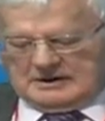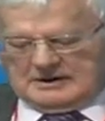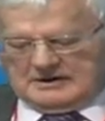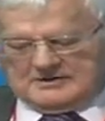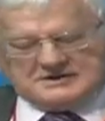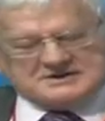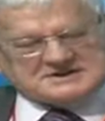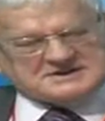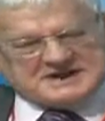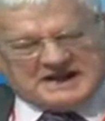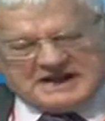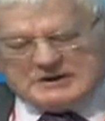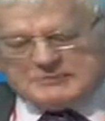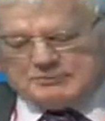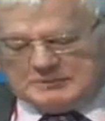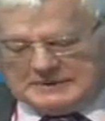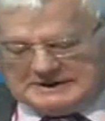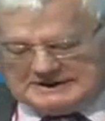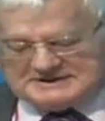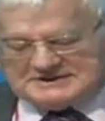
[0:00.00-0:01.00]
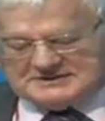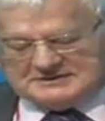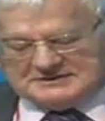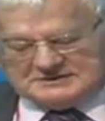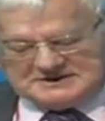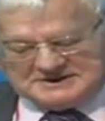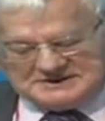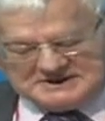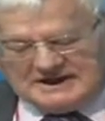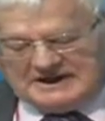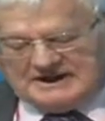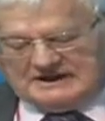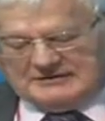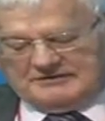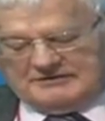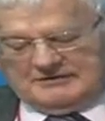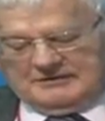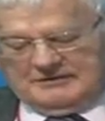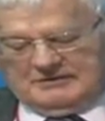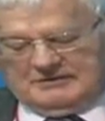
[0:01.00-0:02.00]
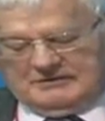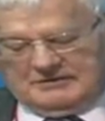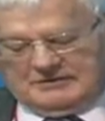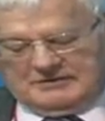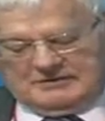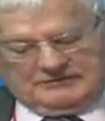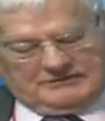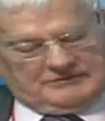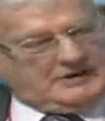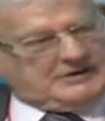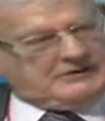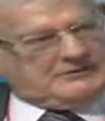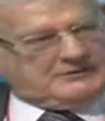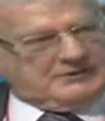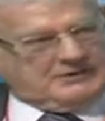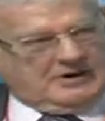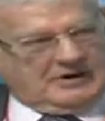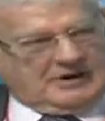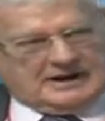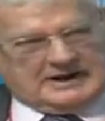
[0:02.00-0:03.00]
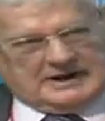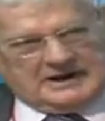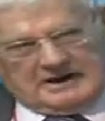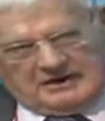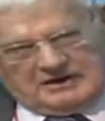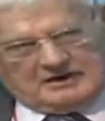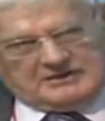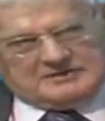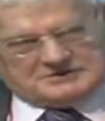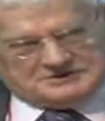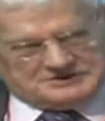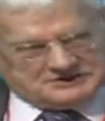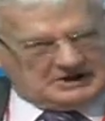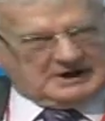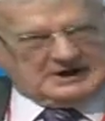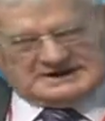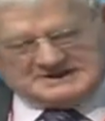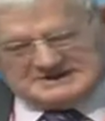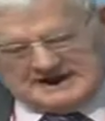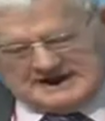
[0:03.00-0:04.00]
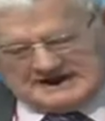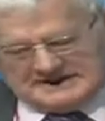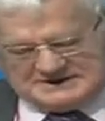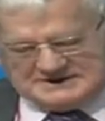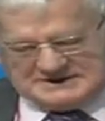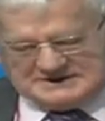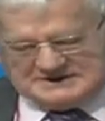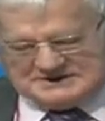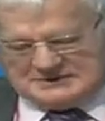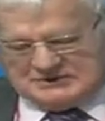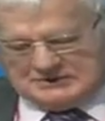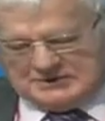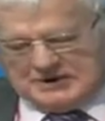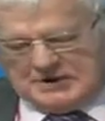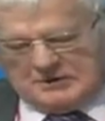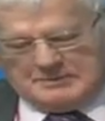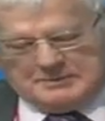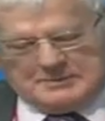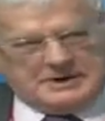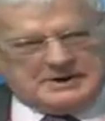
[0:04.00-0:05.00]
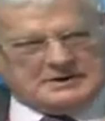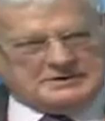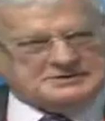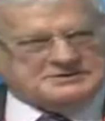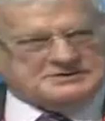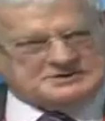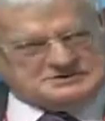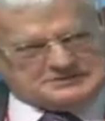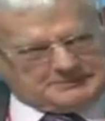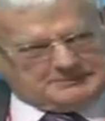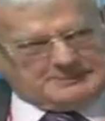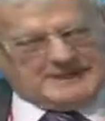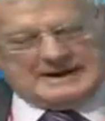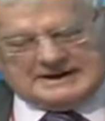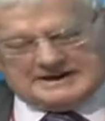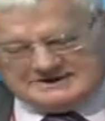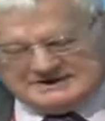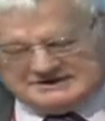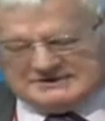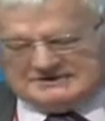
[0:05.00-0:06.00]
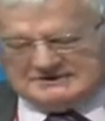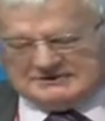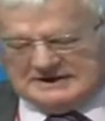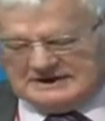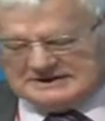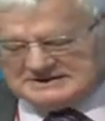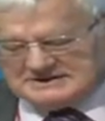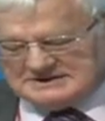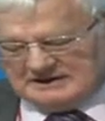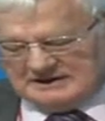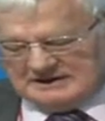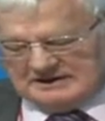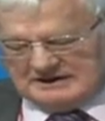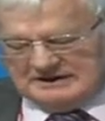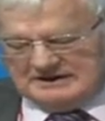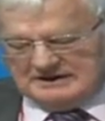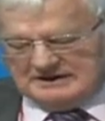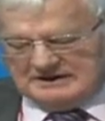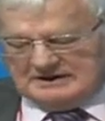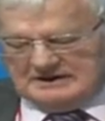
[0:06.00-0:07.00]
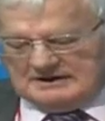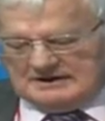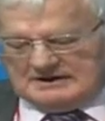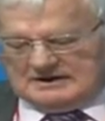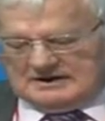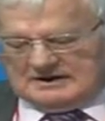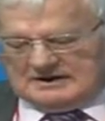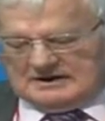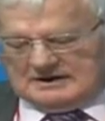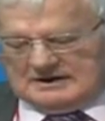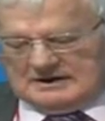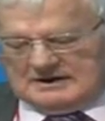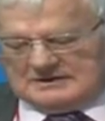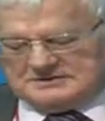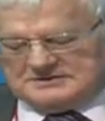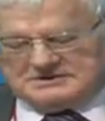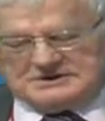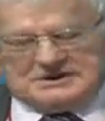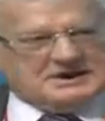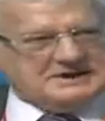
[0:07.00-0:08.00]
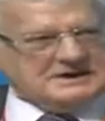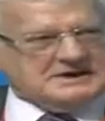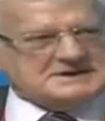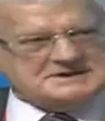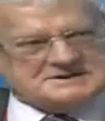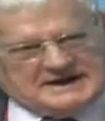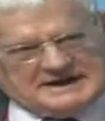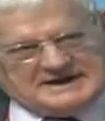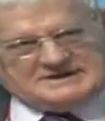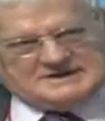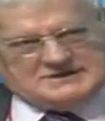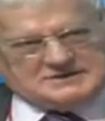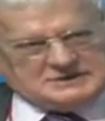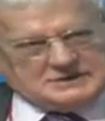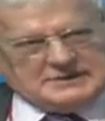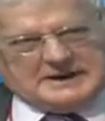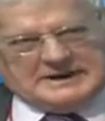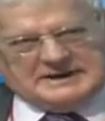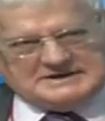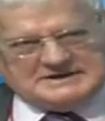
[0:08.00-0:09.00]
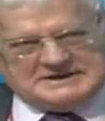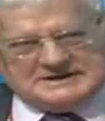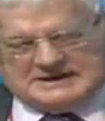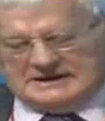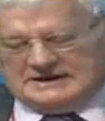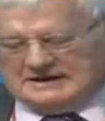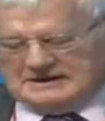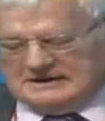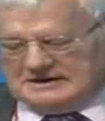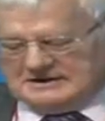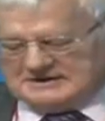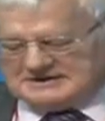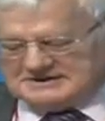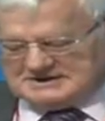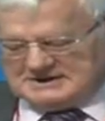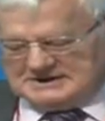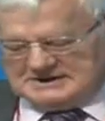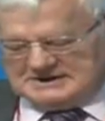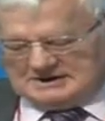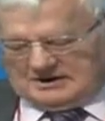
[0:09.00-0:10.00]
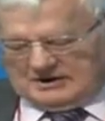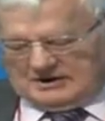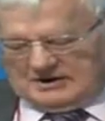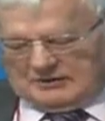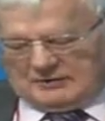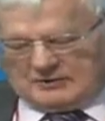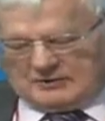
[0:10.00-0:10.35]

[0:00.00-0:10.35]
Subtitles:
The same bits of sea, if you like, are China's access to the open ocean, Japan's defense line, China's A2AD sea denial